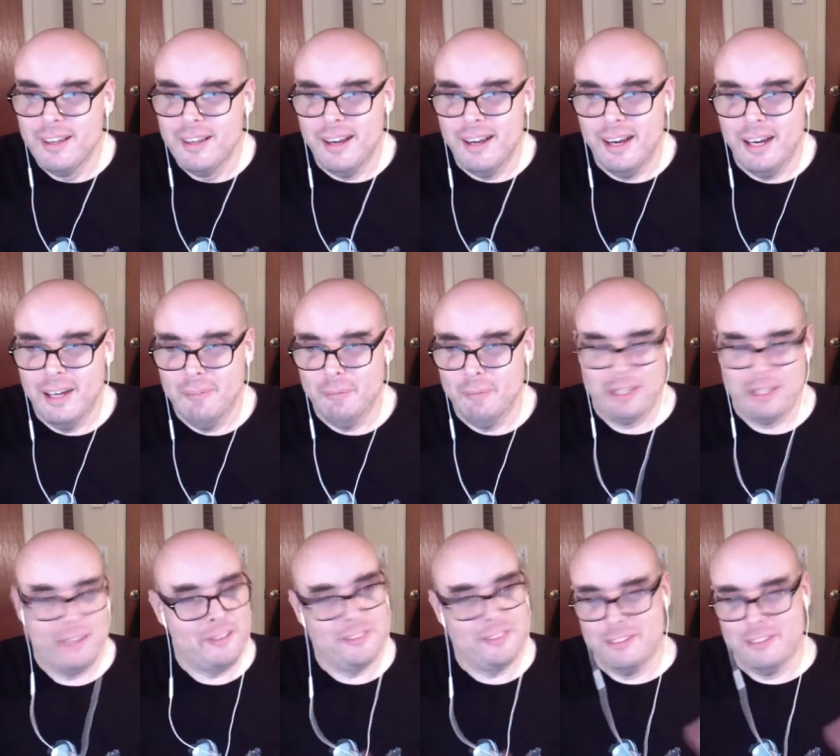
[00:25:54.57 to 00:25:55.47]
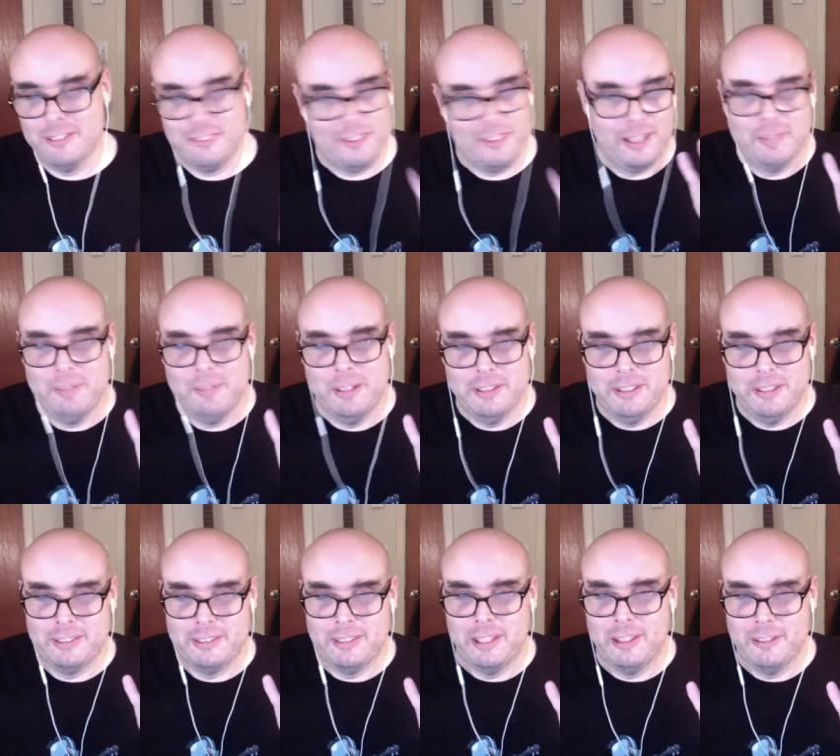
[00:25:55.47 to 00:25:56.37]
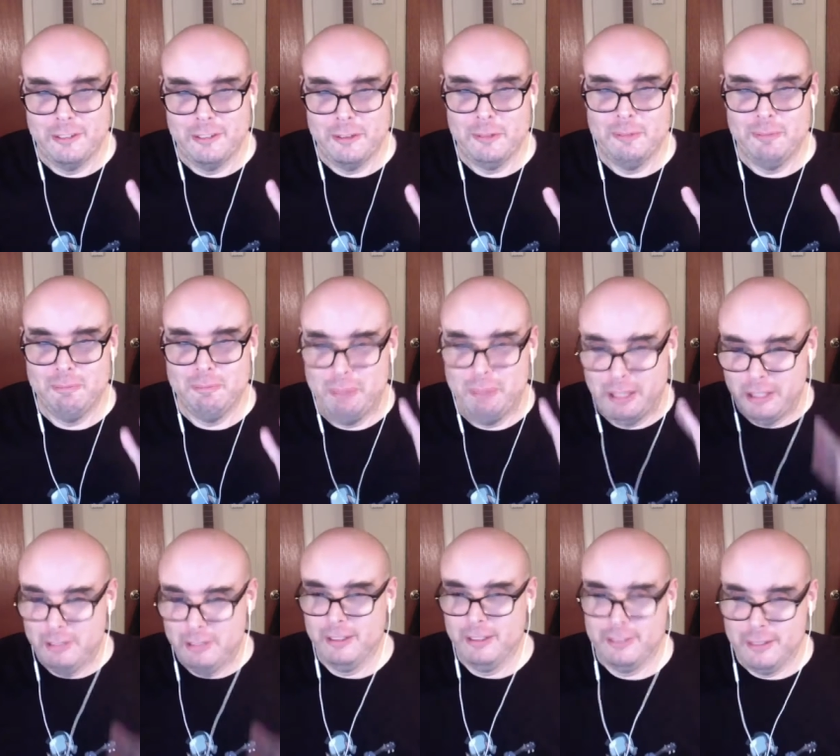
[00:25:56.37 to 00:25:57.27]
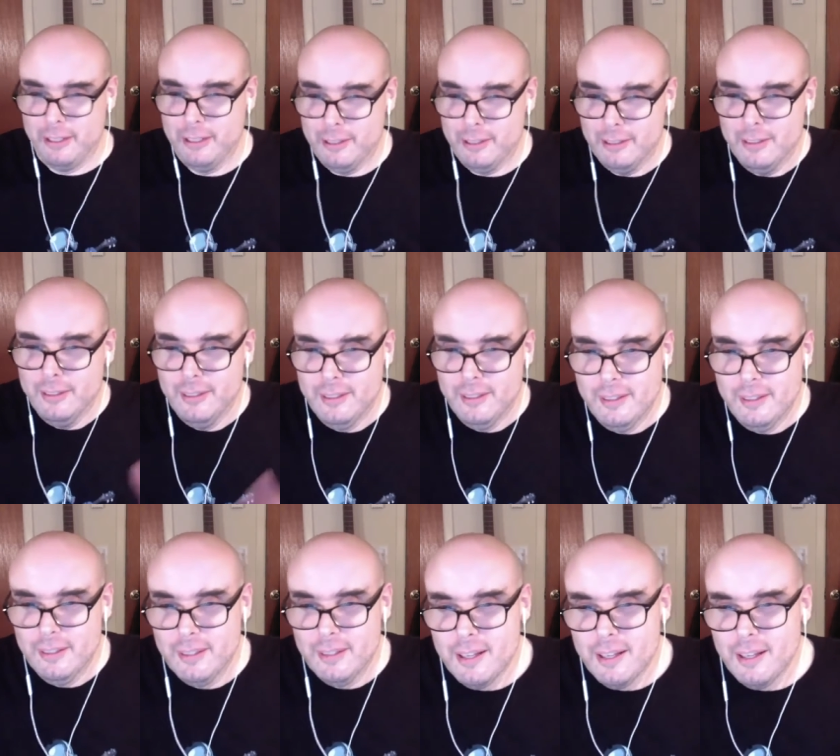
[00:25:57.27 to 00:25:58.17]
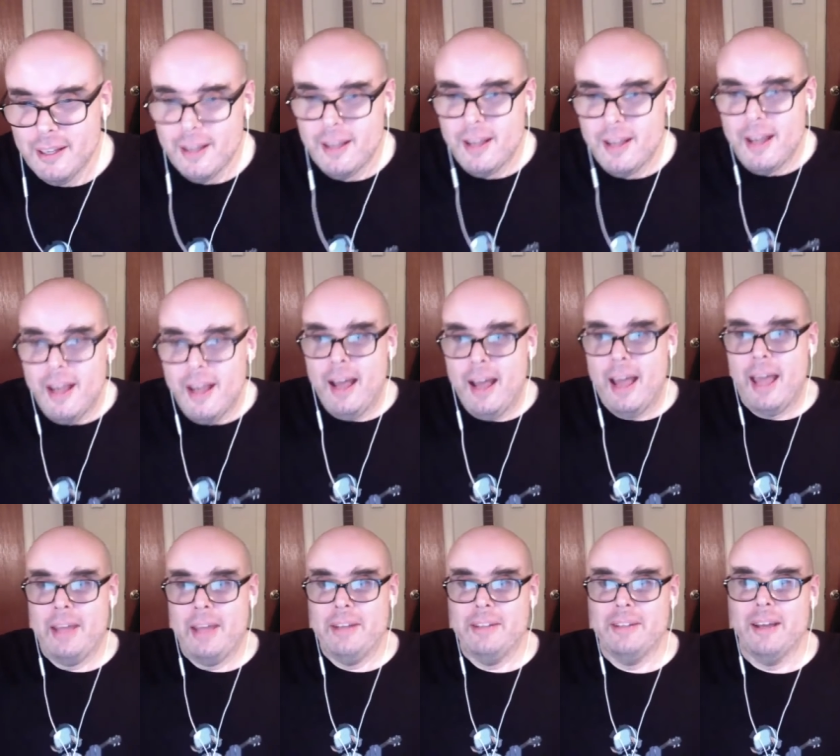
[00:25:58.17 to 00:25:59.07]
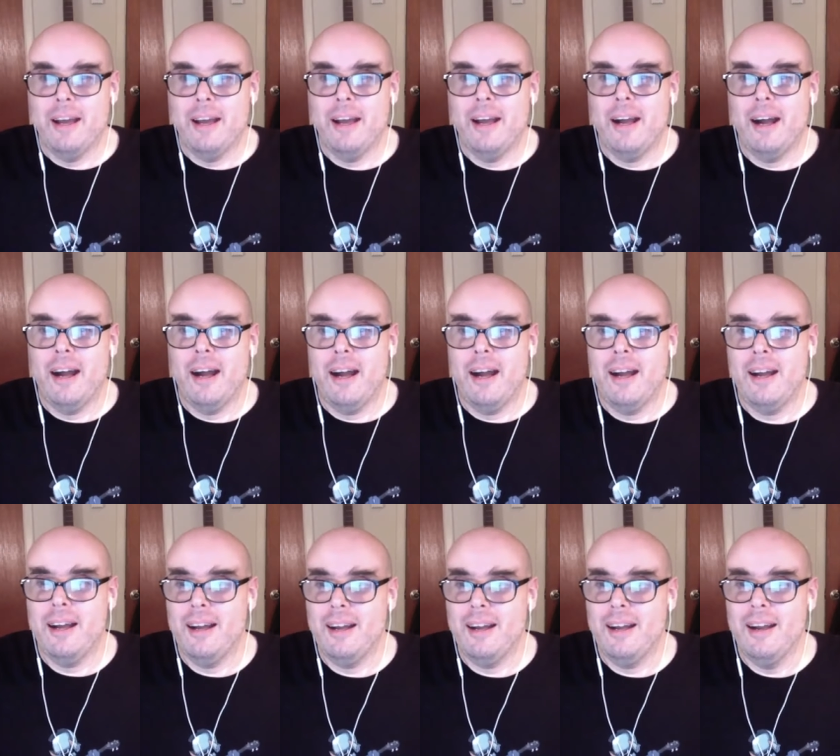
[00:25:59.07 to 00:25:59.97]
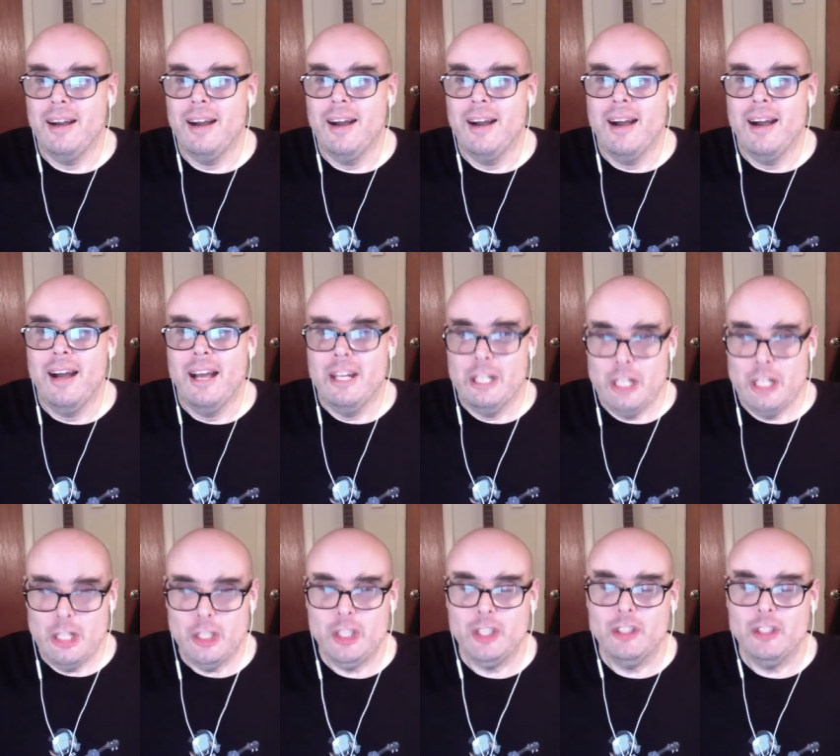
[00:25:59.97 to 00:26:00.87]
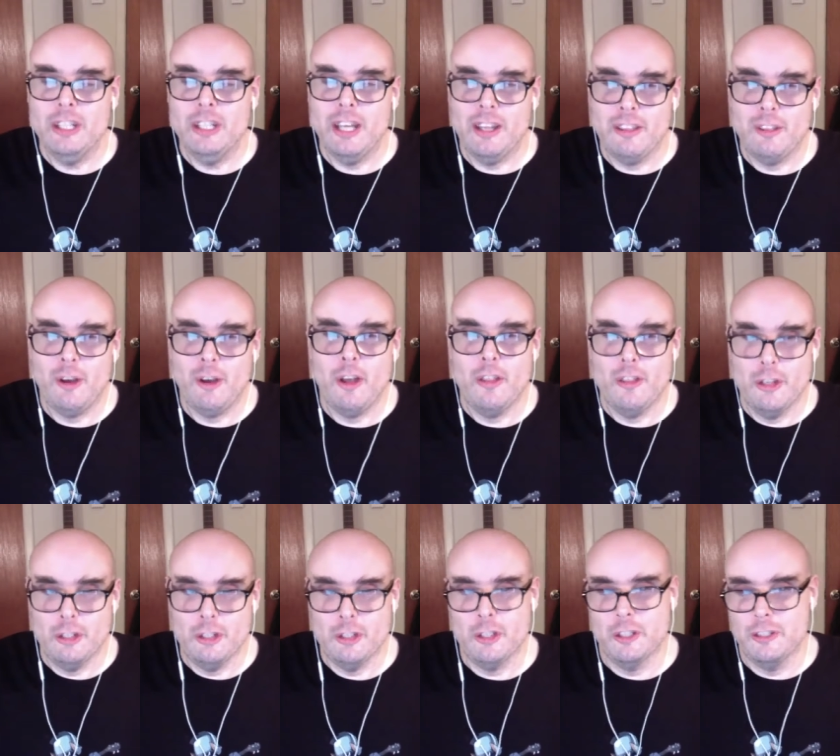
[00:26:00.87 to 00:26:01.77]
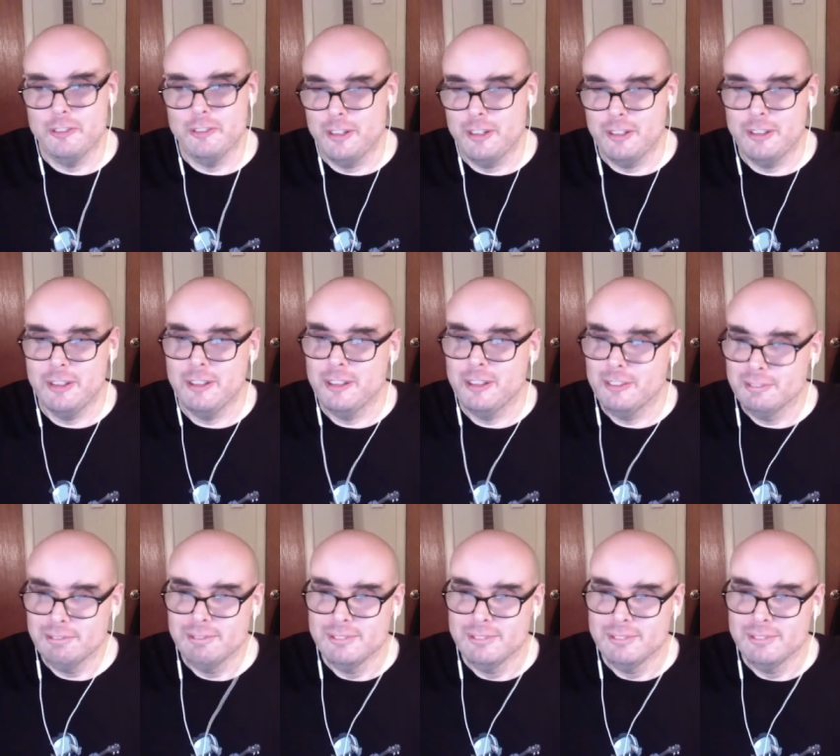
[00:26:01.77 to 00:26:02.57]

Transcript: What else can you say about Dick Dale just being Dick Dale? And initially, I thought this should have ended it.